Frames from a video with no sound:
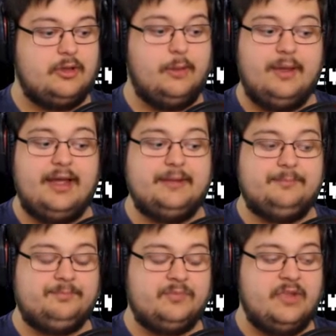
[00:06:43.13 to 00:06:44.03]
Come on.
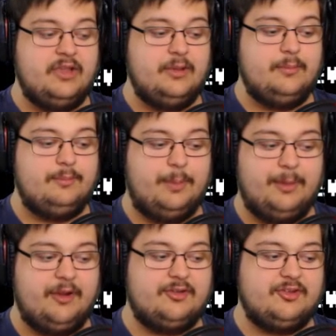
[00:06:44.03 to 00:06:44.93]

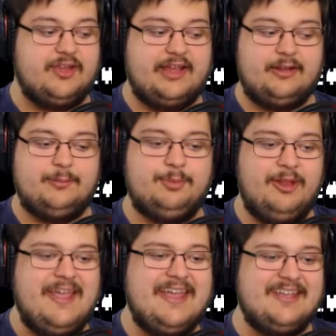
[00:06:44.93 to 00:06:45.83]
Prepare six cackling,
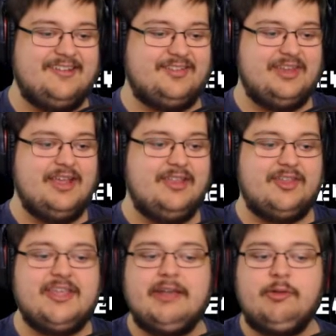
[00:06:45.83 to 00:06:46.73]
please!
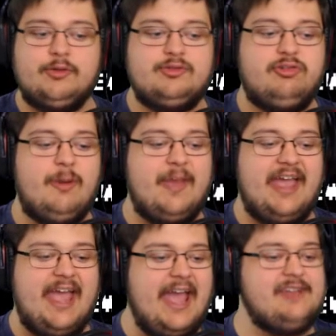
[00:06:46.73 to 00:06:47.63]
The king will trim a
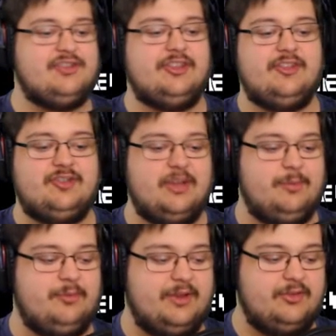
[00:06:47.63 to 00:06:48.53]
hedge in the
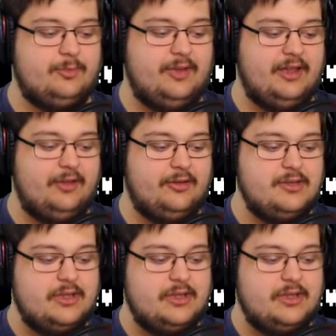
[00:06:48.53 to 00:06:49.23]
shape of my smile.